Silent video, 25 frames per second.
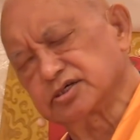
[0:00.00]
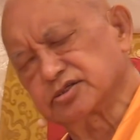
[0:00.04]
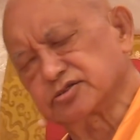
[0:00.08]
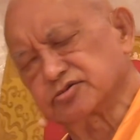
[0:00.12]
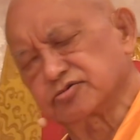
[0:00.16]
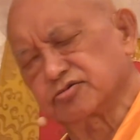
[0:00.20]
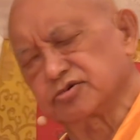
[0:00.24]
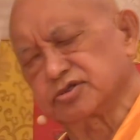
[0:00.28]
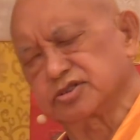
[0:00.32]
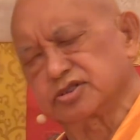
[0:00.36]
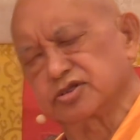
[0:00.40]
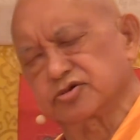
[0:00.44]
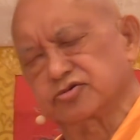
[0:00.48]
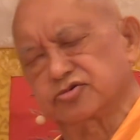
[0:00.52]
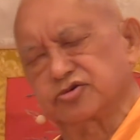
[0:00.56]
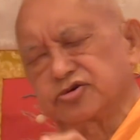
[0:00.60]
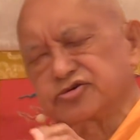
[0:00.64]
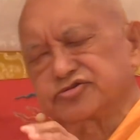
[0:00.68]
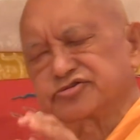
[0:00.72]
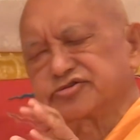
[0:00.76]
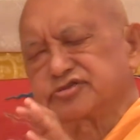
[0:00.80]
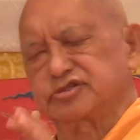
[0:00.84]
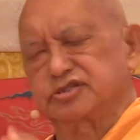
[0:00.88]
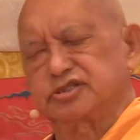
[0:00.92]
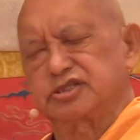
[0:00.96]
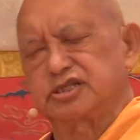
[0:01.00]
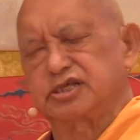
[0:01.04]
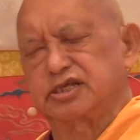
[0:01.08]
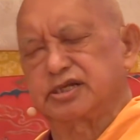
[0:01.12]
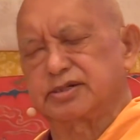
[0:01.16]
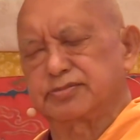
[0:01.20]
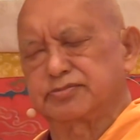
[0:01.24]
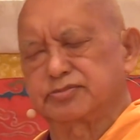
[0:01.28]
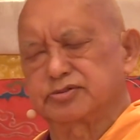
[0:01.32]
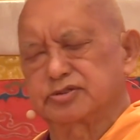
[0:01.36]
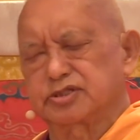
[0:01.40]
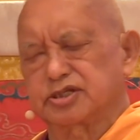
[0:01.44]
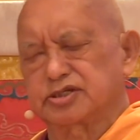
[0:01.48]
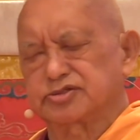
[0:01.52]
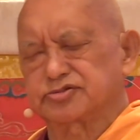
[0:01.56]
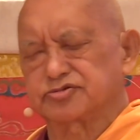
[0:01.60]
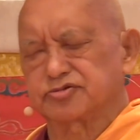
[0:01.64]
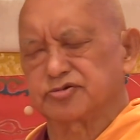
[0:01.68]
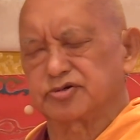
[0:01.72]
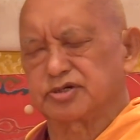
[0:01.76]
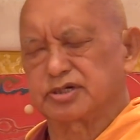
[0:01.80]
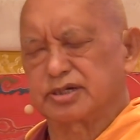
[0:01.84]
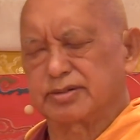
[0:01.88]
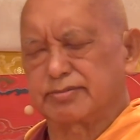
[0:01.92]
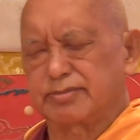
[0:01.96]
When it goes near Buddha's
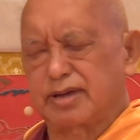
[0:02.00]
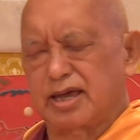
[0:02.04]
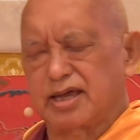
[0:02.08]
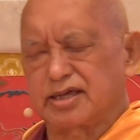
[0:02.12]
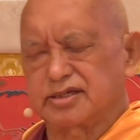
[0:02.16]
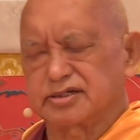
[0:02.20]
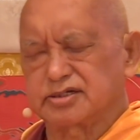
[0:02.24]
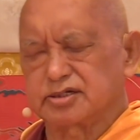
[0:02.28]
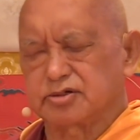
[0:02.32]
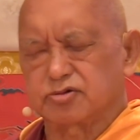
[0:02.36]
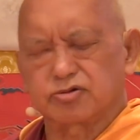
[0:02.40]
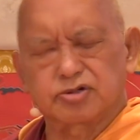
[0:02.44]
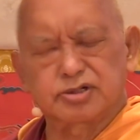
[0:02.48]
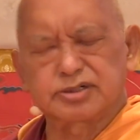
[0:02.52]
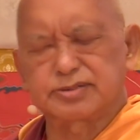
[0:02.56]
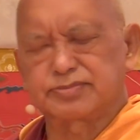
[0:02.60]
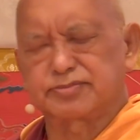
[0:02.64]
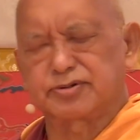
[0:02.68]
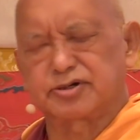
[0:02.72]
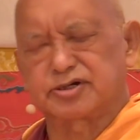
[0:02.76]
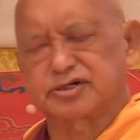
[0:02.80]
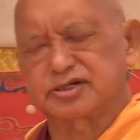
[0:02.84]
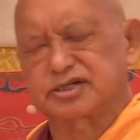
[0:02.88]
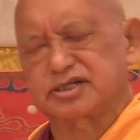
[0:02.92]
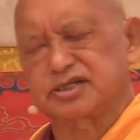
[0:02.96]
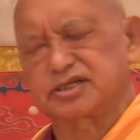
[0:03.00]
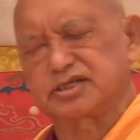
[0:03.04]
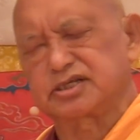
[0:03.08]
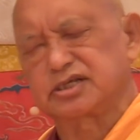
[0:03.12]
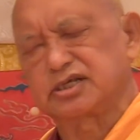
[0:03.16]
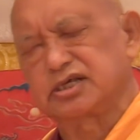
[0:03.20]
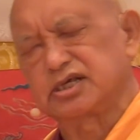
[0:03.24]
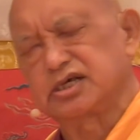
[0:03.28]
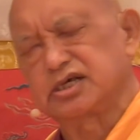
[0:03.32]
holy mind, holy body,